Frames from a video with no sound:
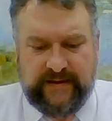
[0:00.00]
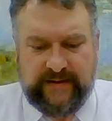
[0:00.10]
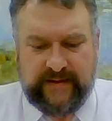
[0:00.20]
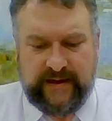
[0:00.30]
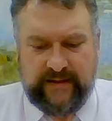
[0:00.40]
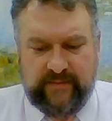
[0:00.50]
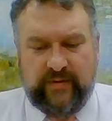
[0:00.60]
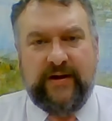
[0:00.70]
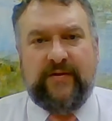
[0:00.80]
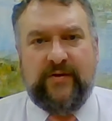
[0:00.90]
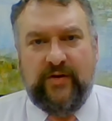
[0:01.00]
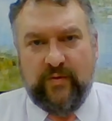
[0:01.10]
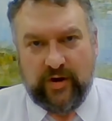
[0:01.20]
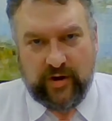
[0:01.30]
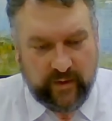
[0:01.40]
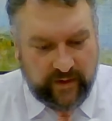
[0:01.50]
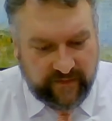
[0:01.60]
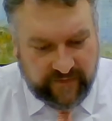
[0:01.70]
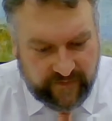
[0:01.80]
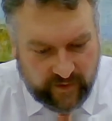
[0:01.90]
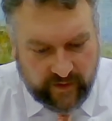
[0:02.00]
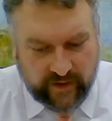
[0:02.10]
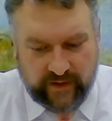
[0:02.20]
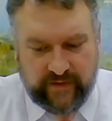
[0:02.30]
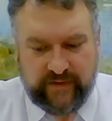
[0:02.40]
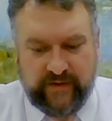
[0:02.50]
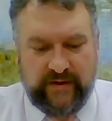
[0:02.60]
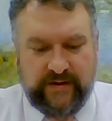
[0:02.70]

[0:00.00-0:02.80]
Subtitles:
that the brethren who were going forth